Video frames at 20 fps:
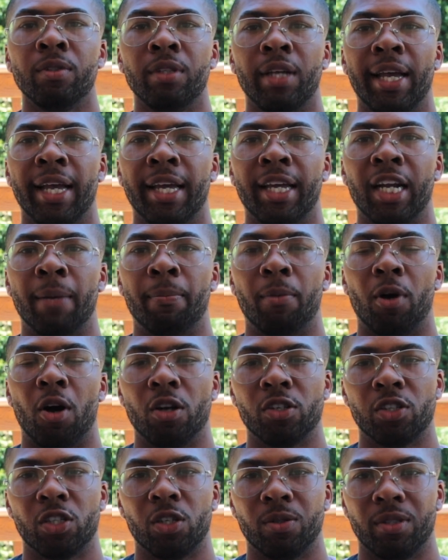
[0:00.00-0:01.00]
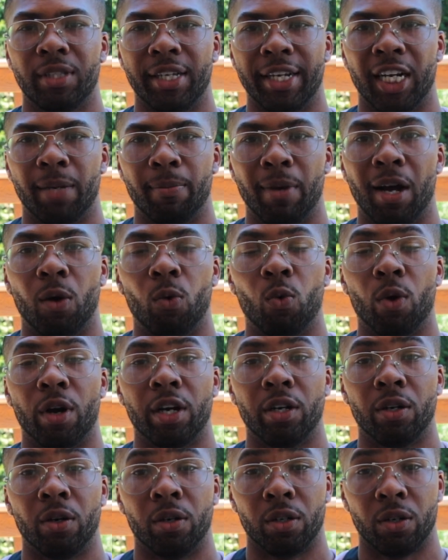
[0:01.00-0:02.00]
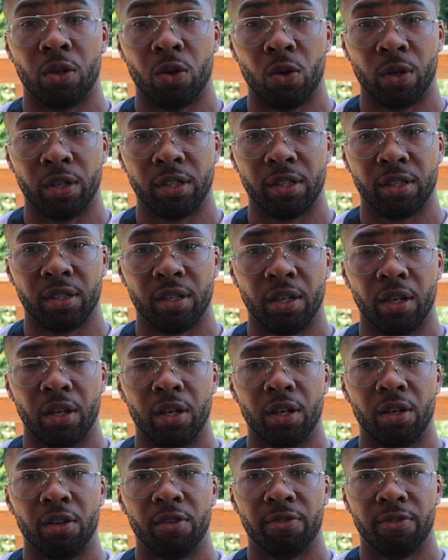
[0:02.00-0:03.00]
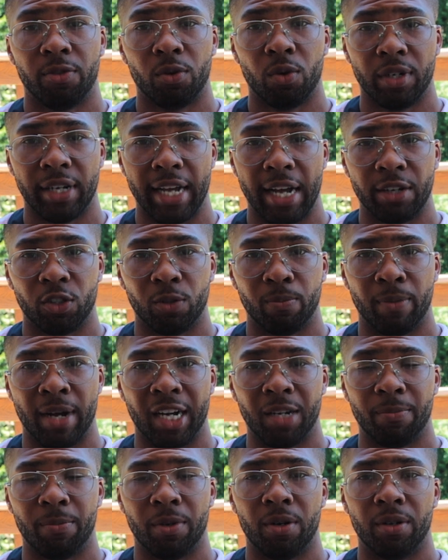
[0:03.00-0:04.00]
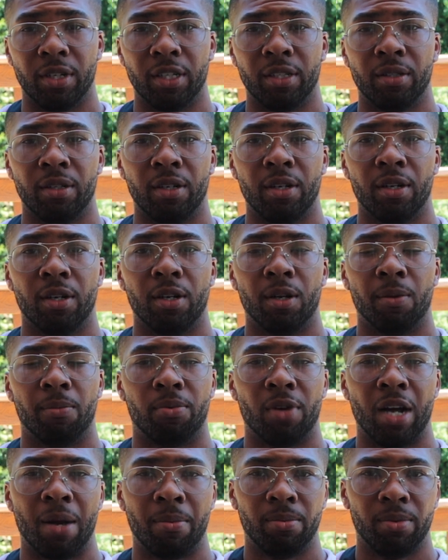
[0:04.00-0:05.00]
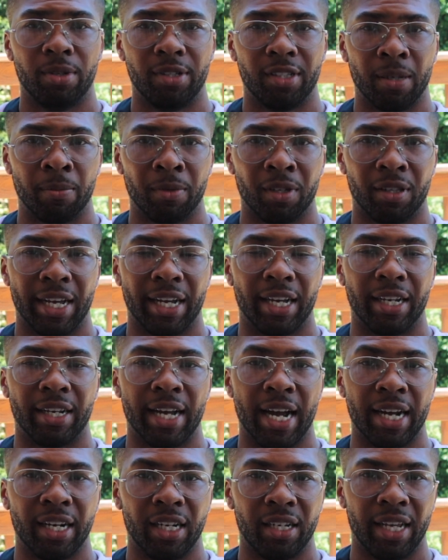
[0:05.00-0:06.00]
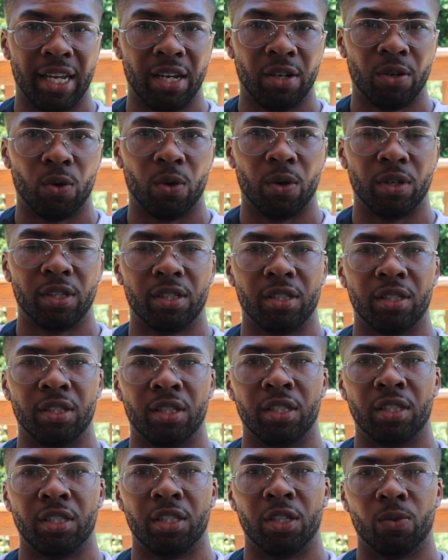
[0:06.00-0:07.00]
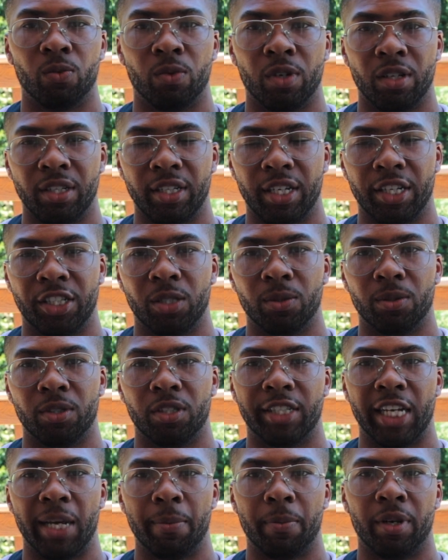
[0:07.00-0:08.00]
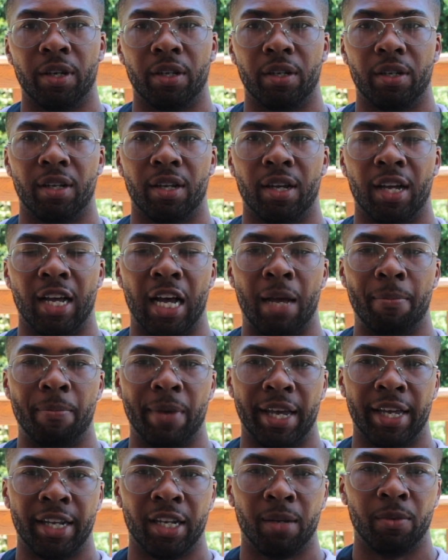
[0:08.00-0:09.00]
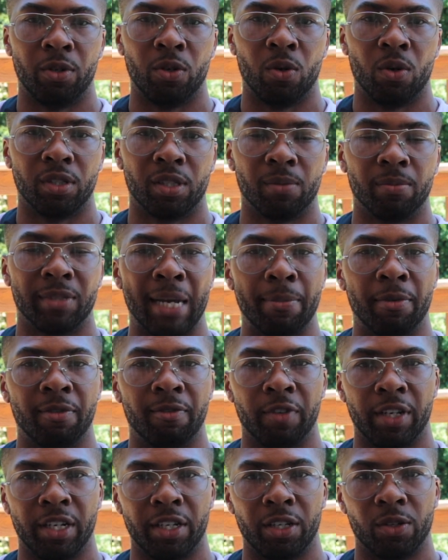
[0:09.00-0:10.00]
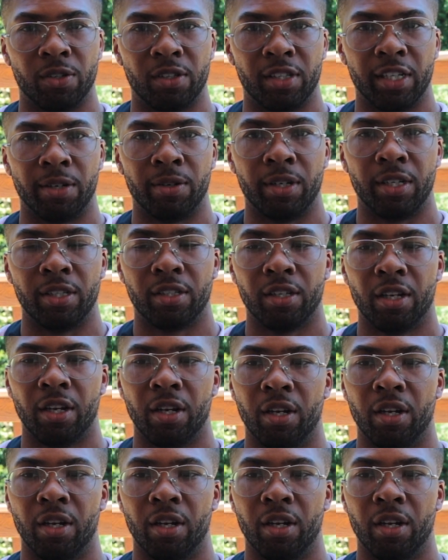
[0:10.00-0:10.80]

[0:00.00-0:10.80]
And I'm also thinking about working on a course for natural bodybuilding, probably something like a 90-day course to really get you in shape. And I may end up doing some type of video series